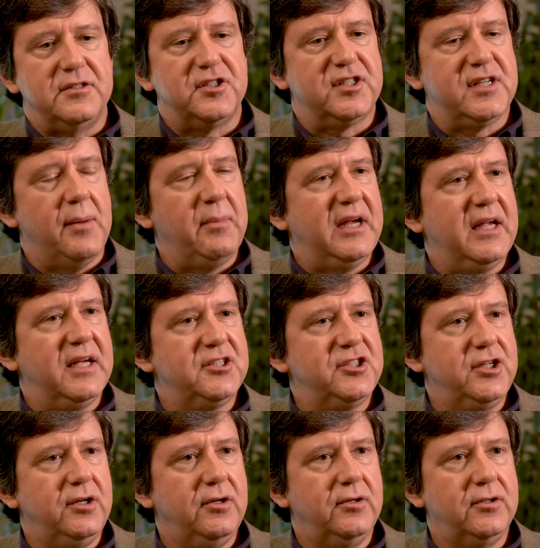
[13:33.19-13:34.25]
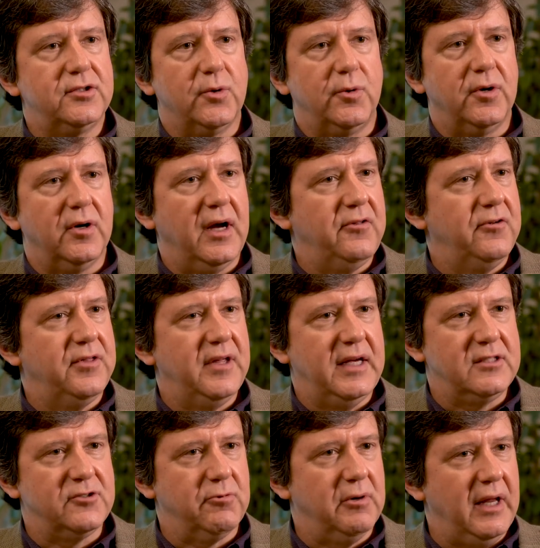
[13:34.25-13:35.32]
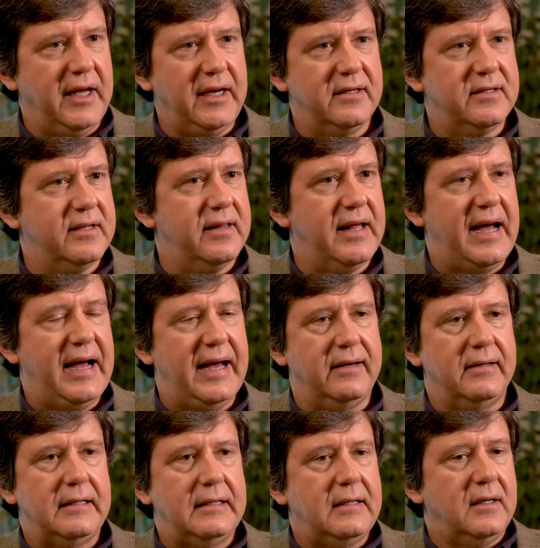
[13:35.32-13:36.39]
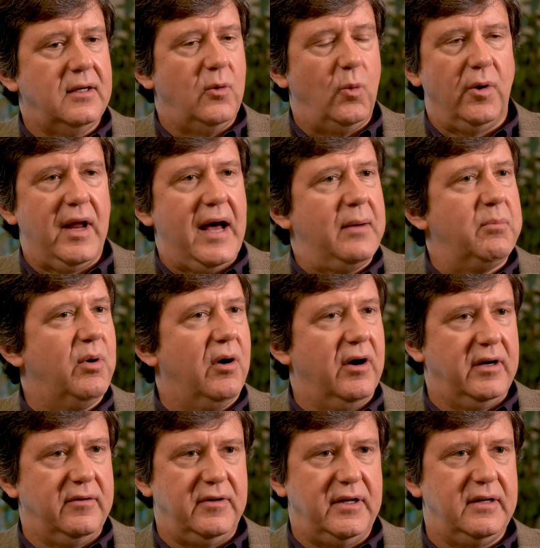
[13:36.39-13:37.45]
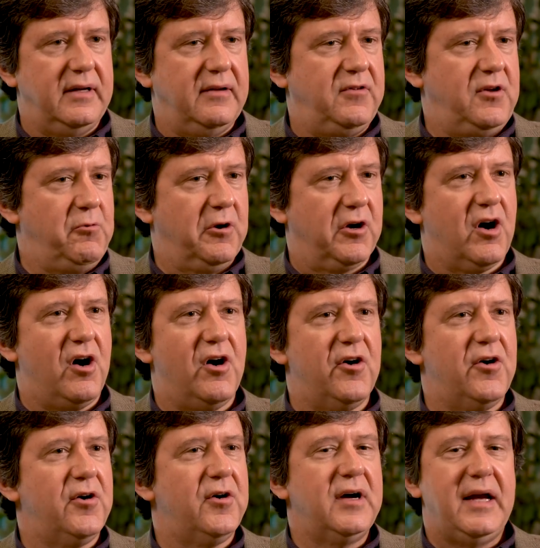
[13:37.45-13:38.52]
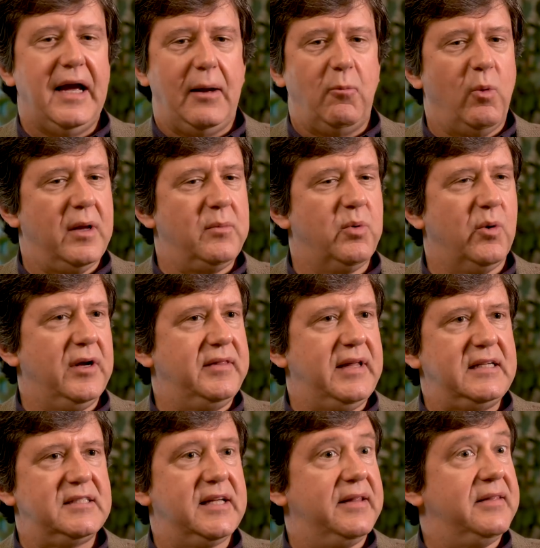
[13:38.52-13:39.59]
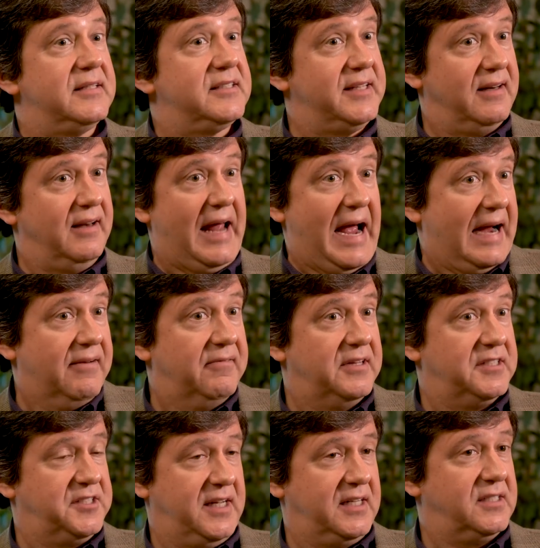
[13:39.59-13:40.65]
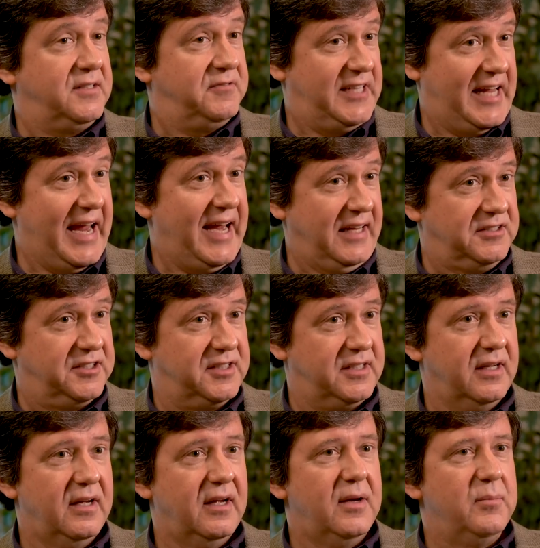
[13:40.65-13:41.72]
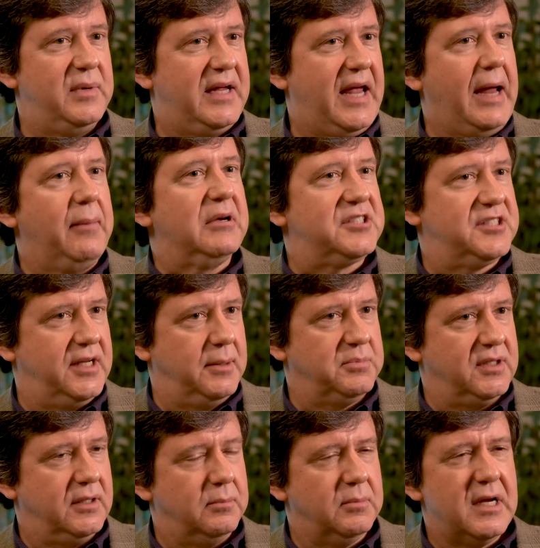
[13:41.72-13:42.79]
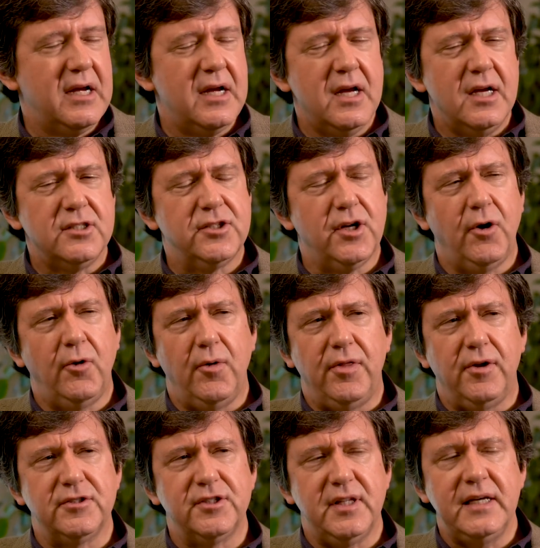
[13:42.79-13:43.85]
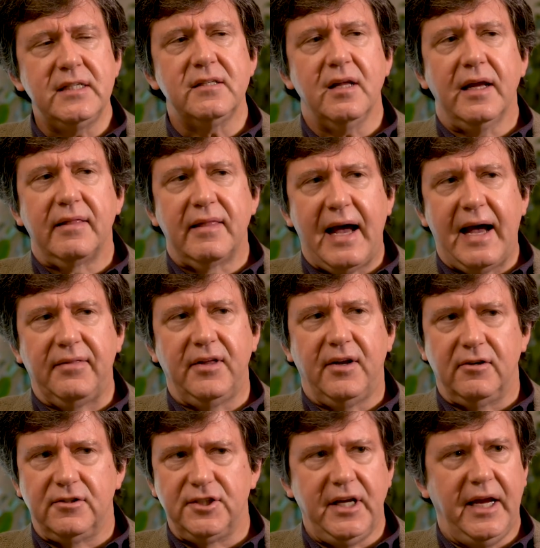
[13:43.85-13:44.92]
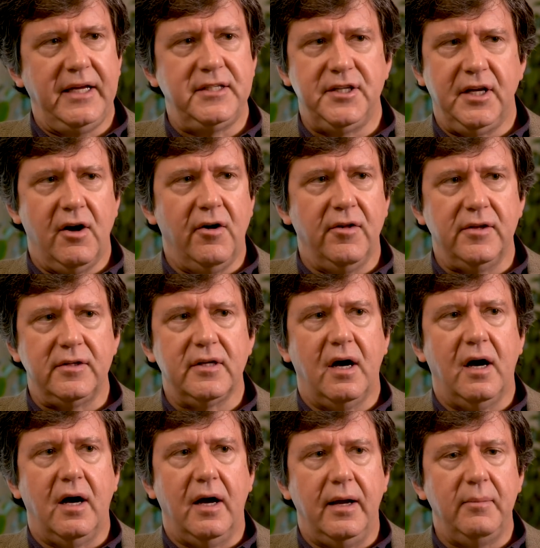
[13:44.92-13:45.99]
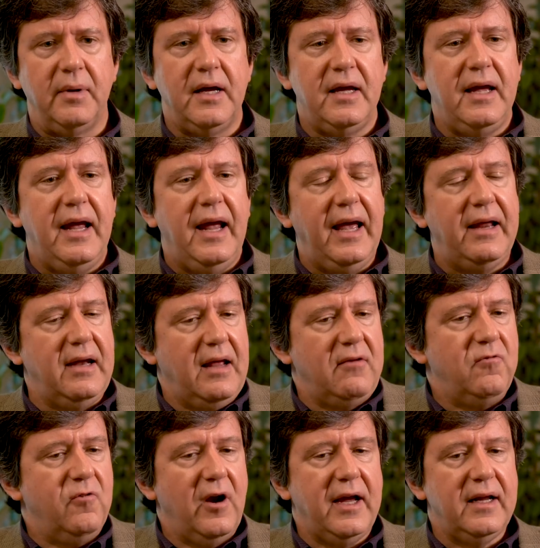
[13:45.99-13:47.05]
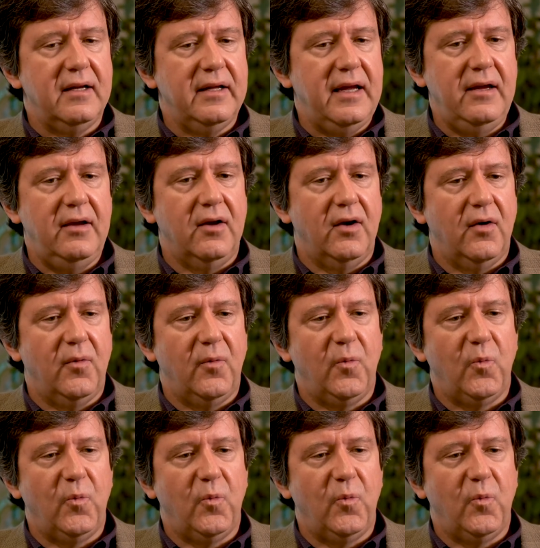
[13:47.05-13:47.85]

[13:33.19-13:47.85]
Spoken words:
stomach issues or other things related to that were not part of it. If you recall, at one point they said the lack of the sense of taste became a symptom. So there's things like that that are changing all the time. And frankly,